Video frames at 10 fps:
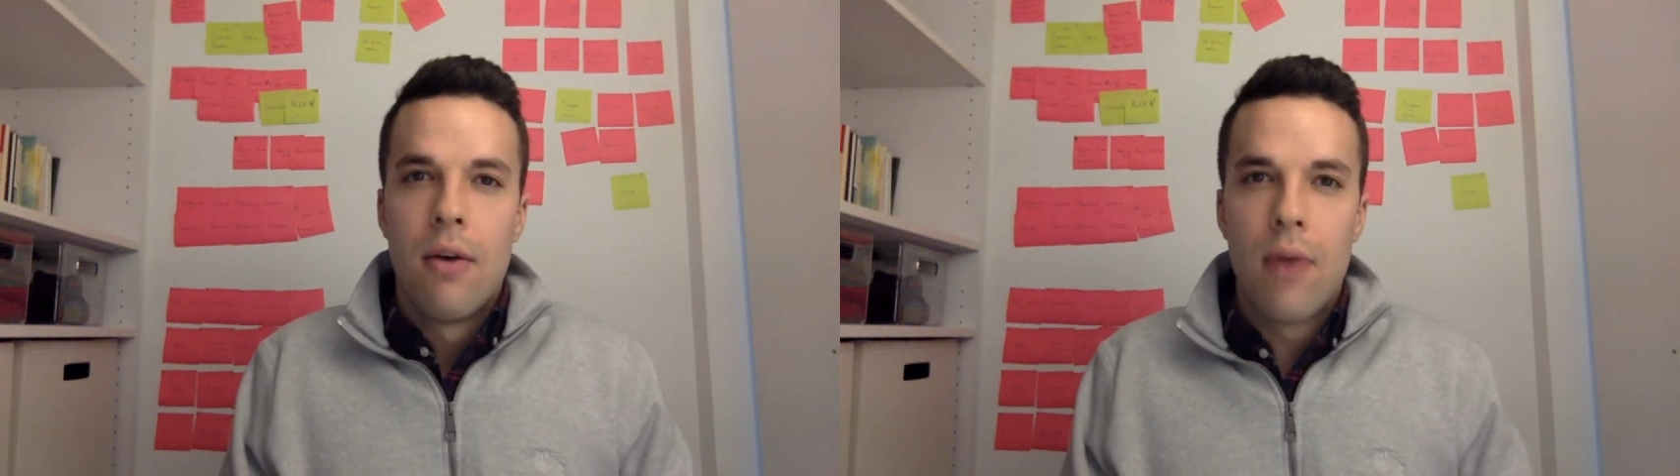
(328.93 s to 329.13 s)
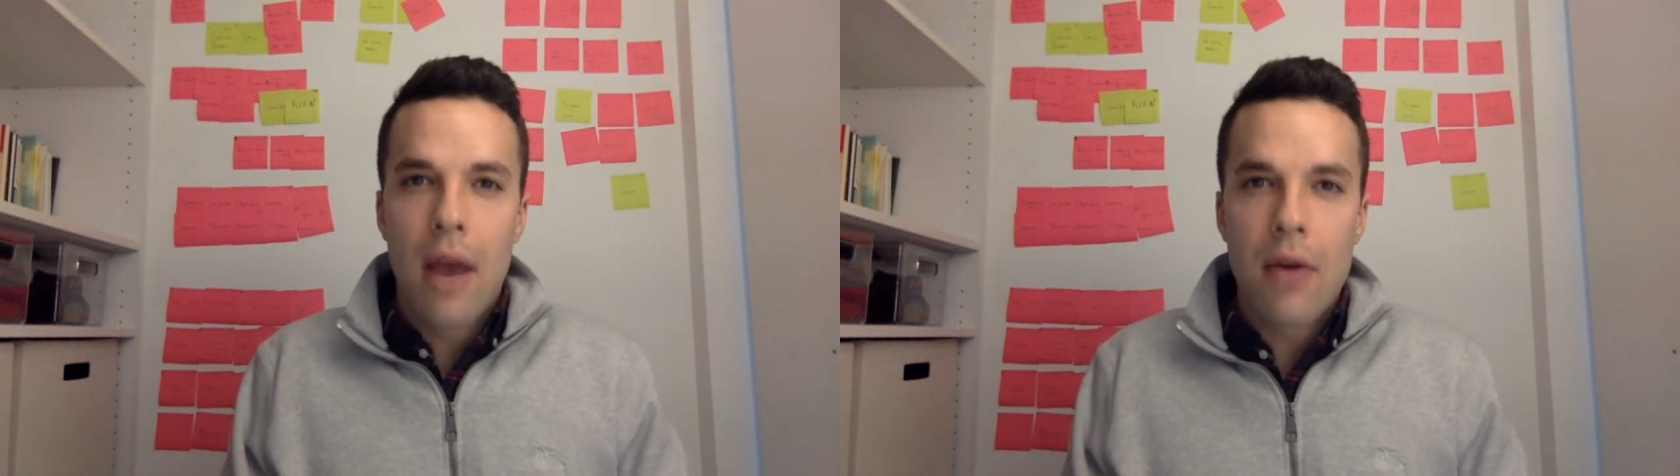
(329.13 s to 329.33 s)

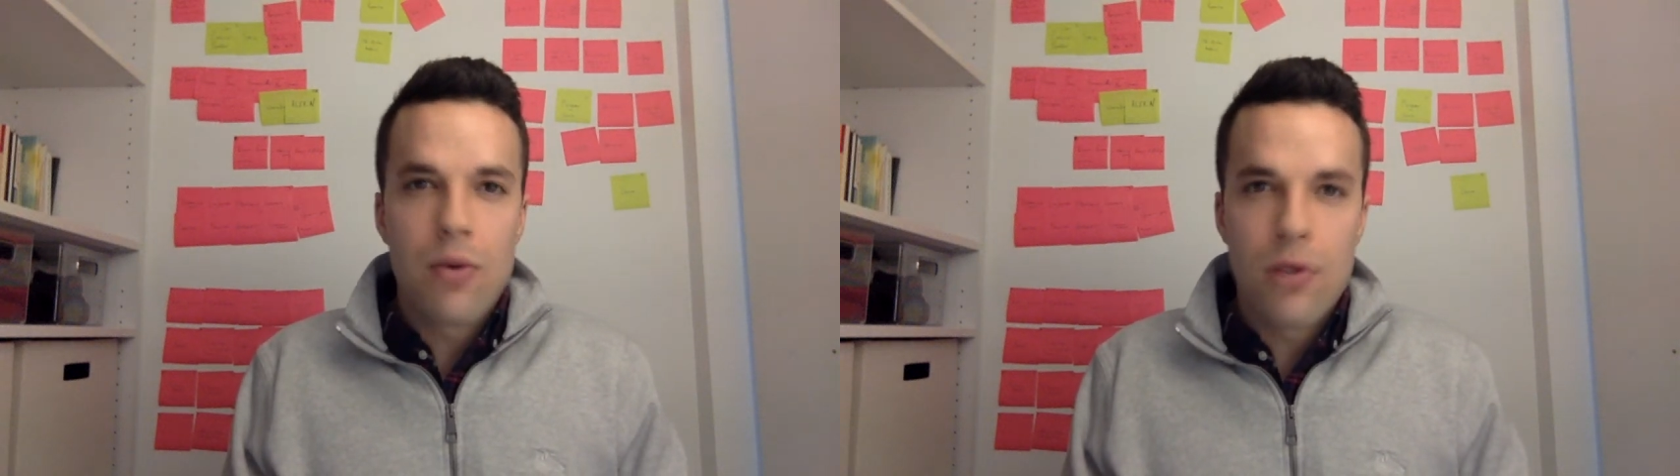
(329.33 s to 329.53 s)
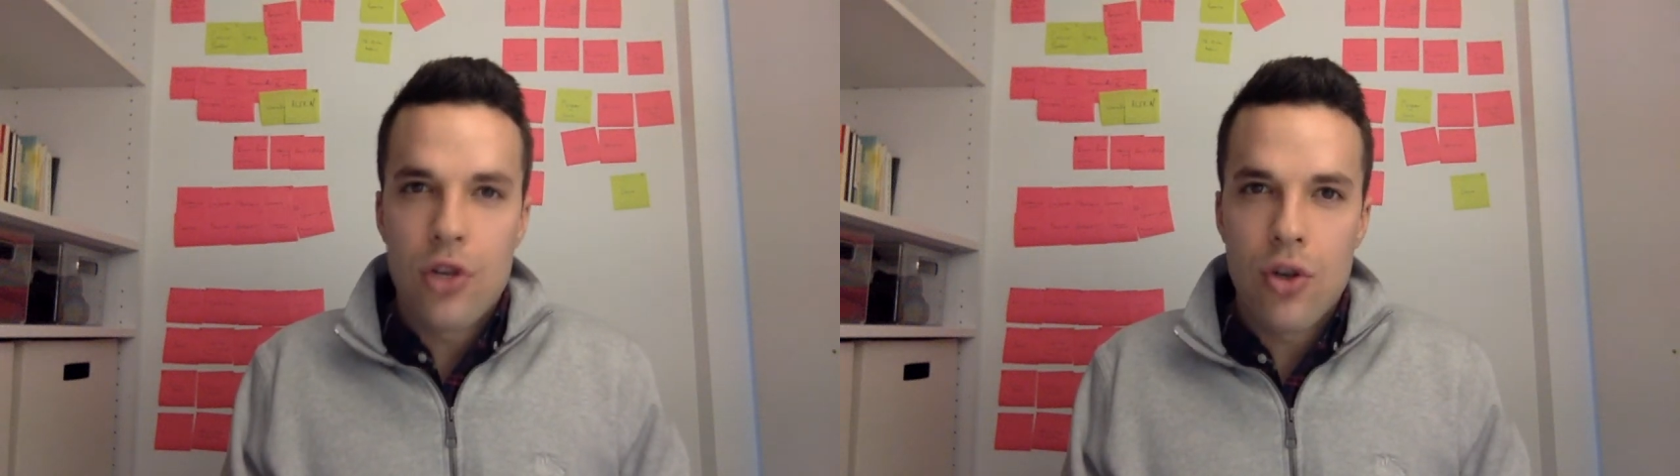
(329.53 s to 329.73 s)
when I was
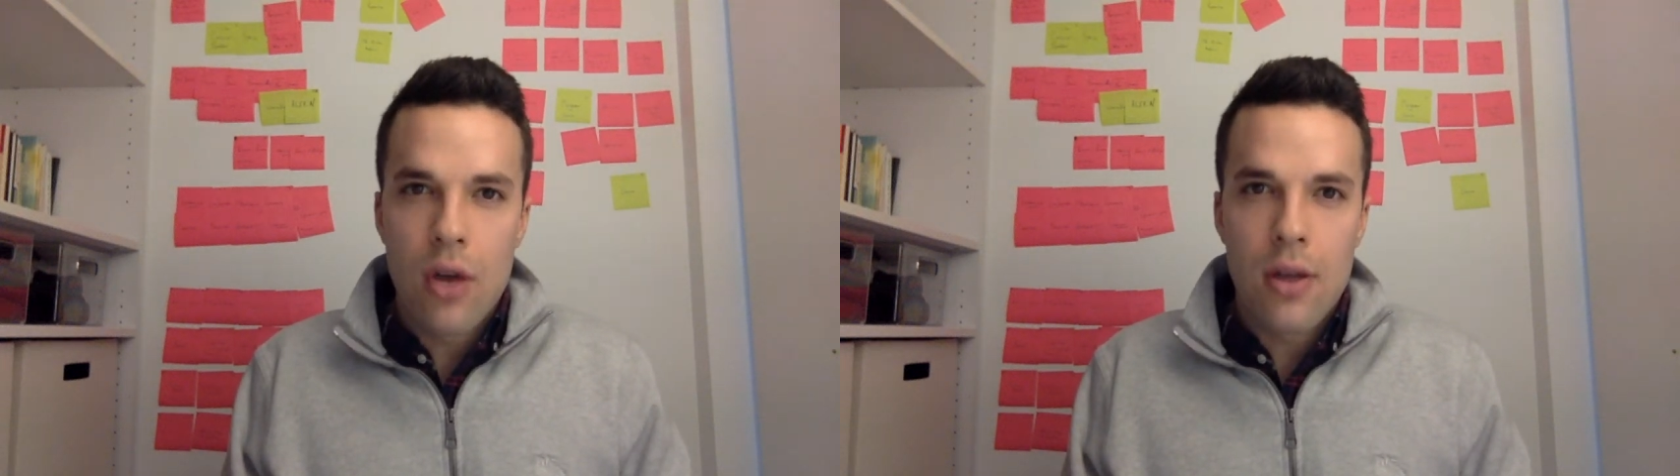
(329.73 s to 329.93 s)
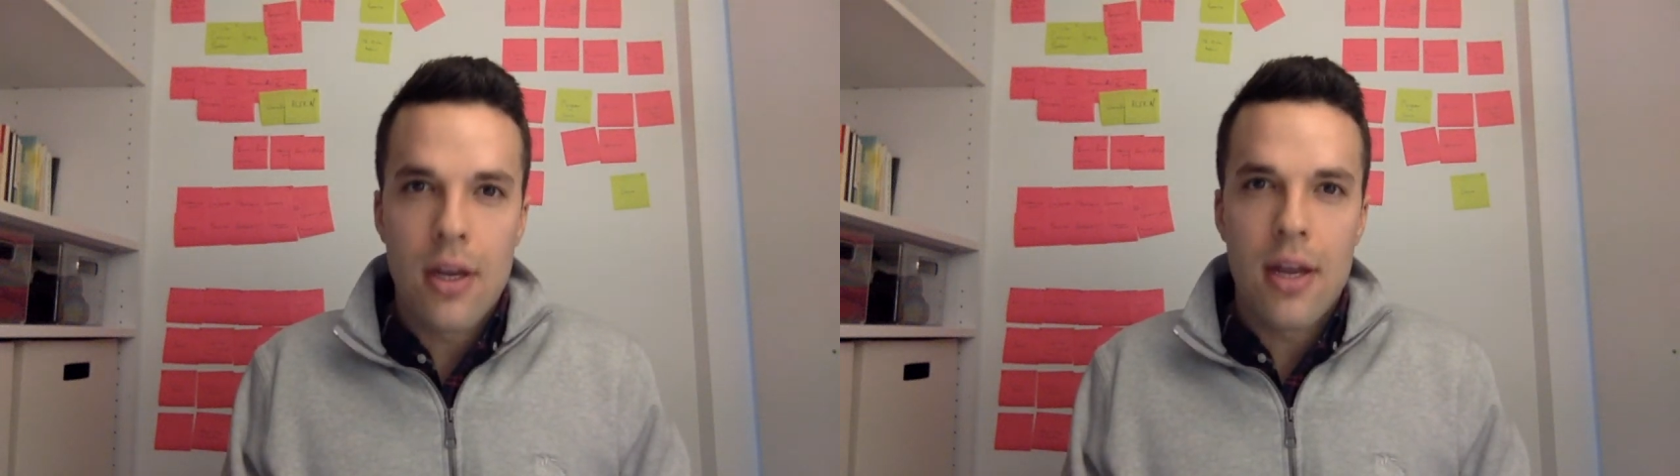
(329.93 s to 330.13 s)
really
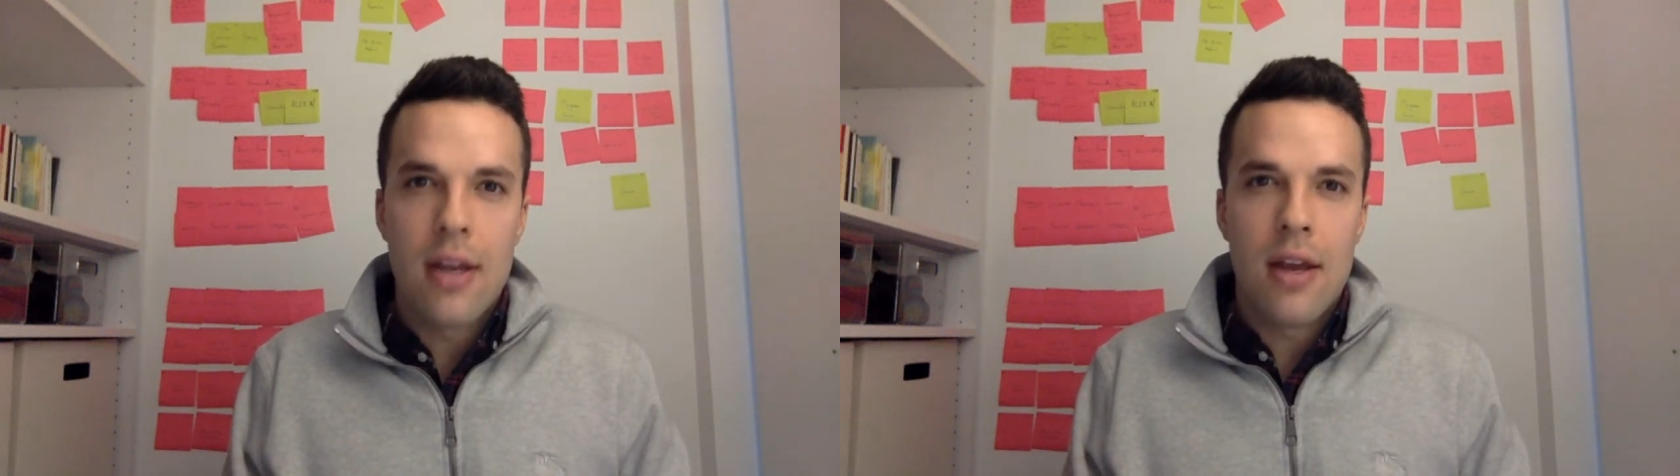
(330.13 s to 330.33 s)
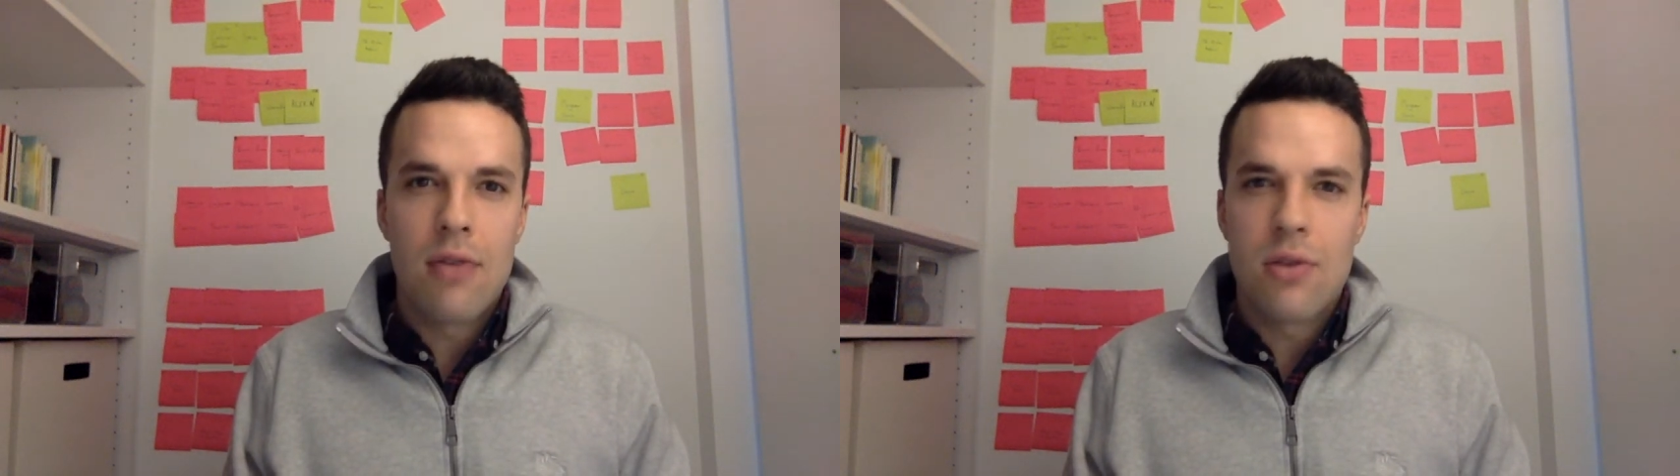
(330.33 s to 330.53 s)
struggling
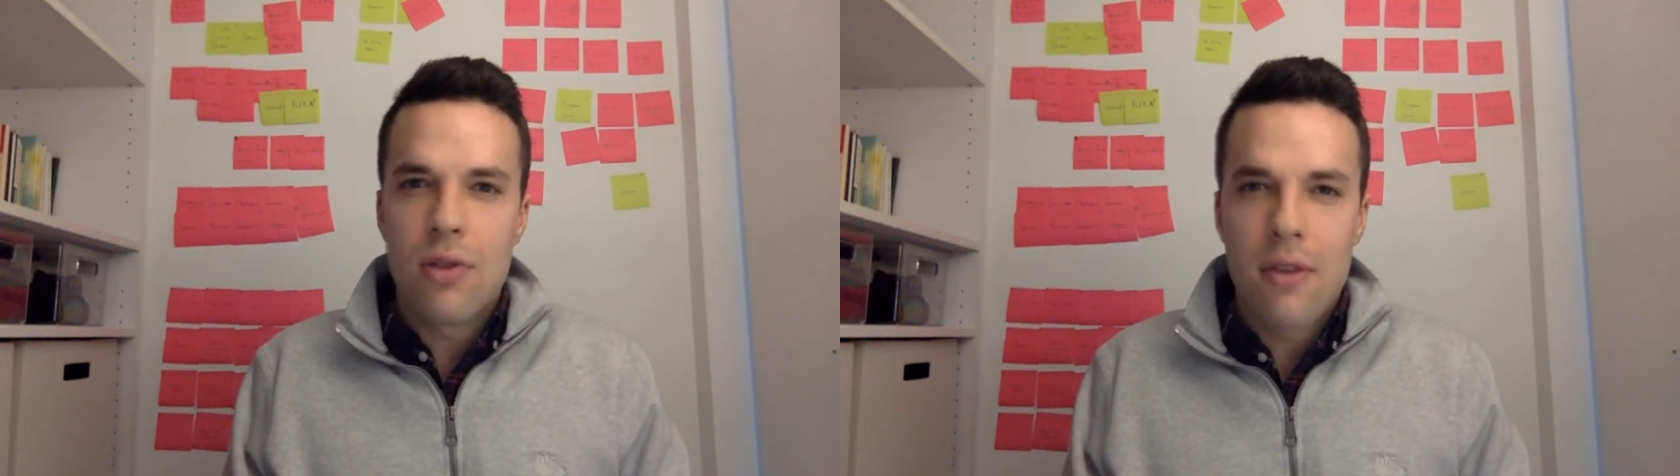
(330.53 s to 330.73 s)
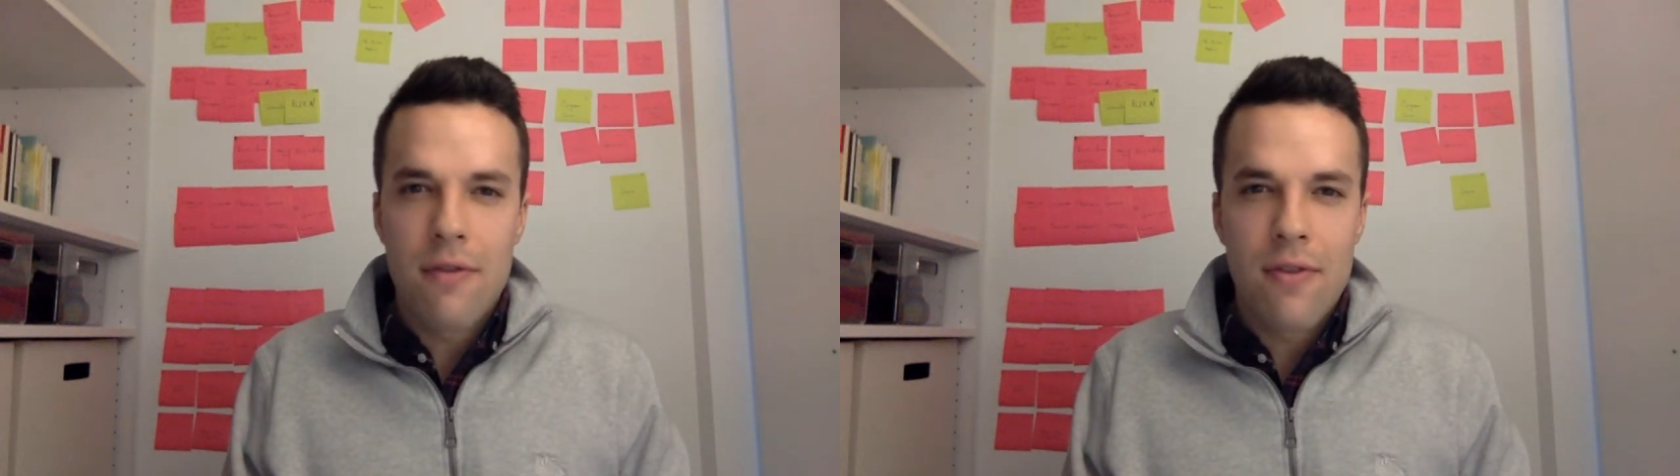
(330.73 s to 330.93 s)
and I was looking